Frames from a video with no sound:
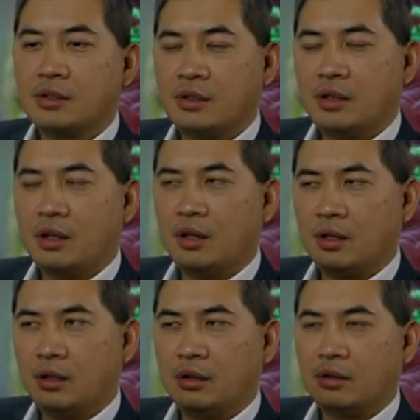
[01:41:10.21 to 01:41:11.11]

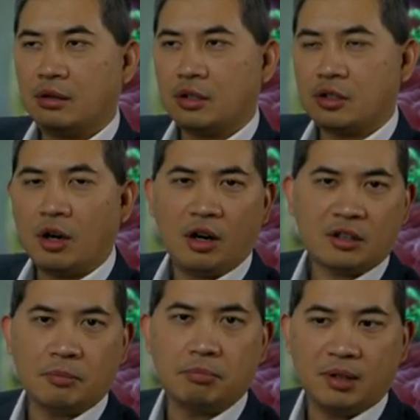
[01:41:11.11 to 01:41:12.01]
the the dog
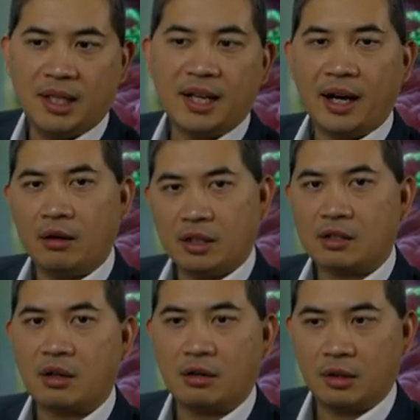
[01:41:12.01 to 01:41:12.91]
to bleed out
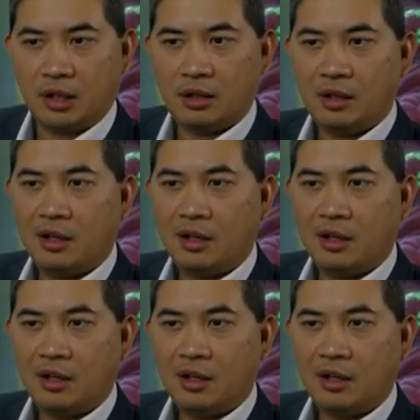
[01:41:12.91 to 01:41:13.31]
internally